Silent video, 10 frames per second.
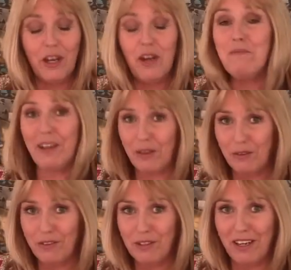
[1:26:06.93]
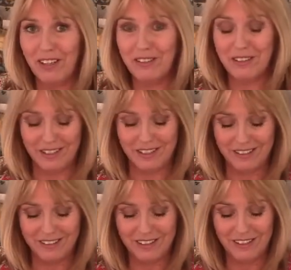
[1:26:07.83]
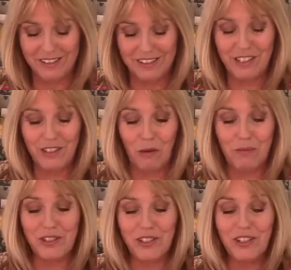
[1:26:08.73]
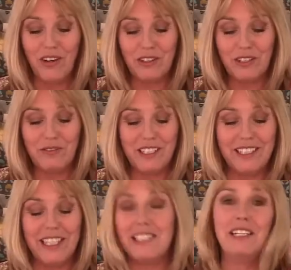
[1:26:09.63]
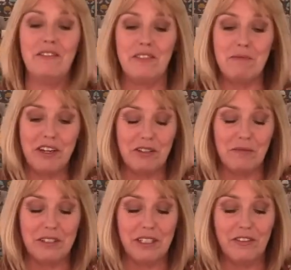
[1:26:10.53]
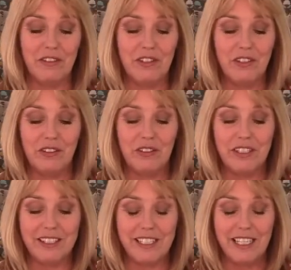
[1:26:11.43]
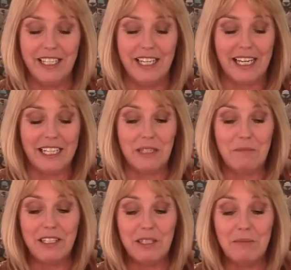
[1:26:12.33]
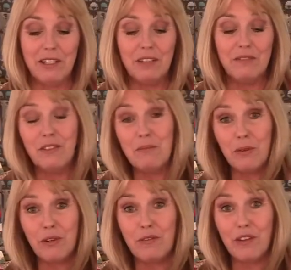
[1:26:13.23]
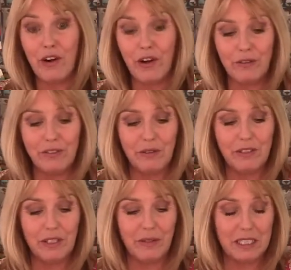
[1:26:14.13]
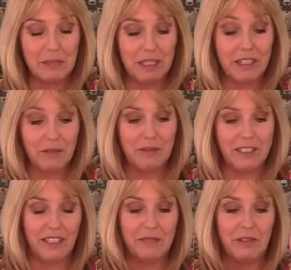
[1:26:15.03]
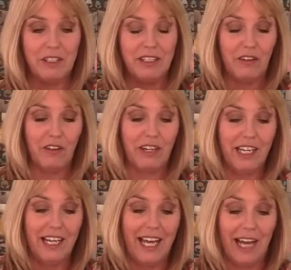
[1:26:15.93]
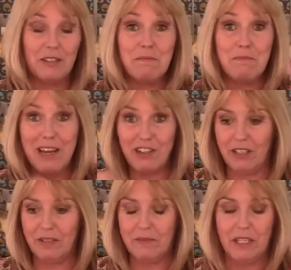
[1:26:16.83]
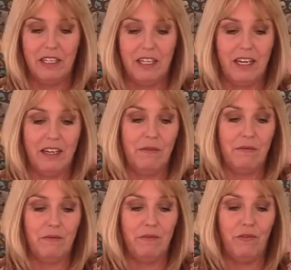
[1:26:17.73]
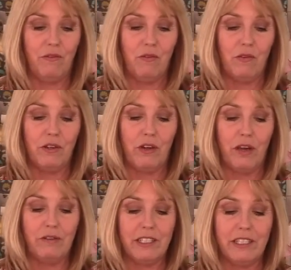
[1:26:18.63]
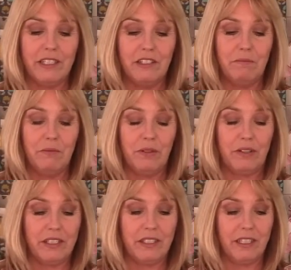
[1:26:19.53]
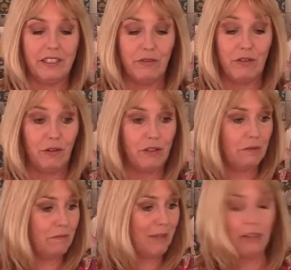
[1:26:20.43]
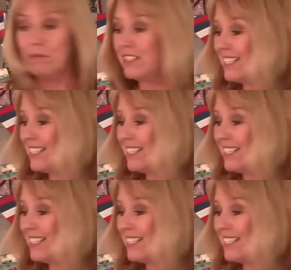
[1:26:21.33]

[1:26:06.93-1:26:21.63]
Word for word: go back through and uh, stop and start if you didn't get any of the measurements. If you just joined us, it's a made to measure for a book of your own. So I do explain a couple of times earlier on how to measure um, for your own size of book because I know yours may not